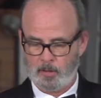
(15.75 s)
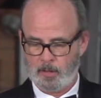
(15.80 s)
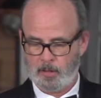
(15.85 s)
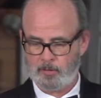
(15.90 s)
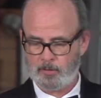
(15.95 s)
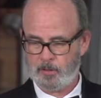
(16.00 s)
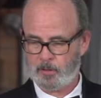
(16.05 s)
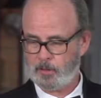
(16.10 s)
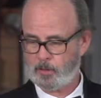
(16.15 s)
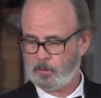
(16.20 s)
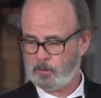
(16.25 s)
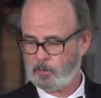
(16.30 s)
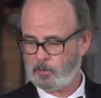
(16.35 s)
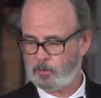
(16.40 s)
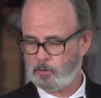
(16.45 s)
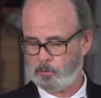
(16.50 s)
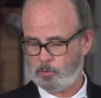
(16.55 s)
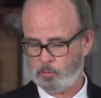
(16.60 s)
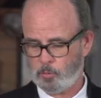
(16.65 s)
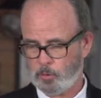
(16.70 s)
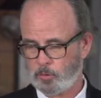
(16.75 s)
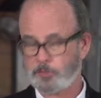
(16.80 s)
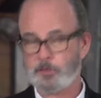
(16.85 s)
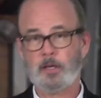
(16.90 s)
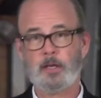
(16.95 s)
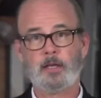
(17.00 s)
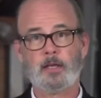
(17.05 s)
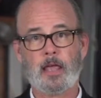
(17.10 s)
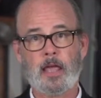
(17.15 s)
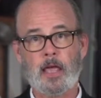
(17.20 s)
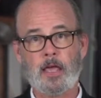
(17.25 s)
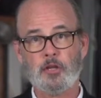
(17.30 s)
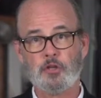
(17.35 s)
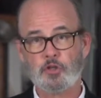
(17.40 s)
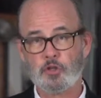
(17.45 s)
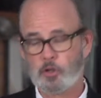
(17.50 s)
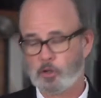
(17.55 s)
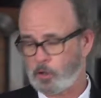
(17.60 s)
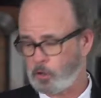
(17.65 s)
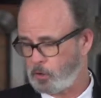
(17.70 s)
and then you will take a
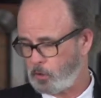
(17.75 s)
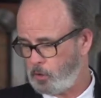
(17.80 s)
sugar